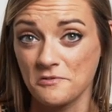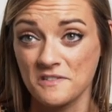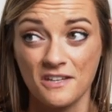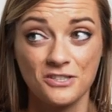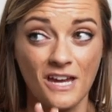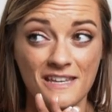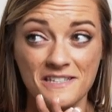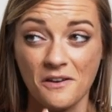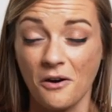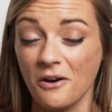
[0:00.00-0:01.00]
such
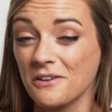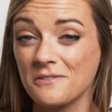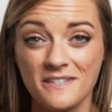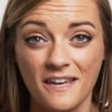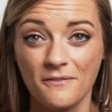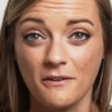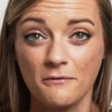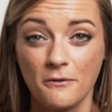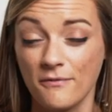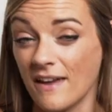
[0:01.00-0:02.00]
as are you saving
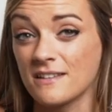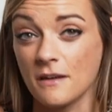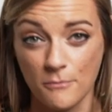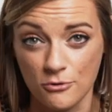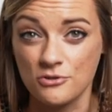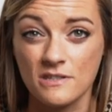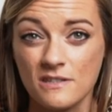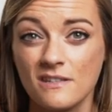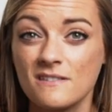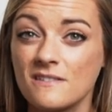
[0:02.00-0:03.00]
for vet
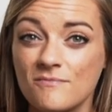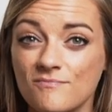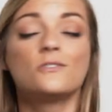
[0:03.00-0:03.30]
emergencies?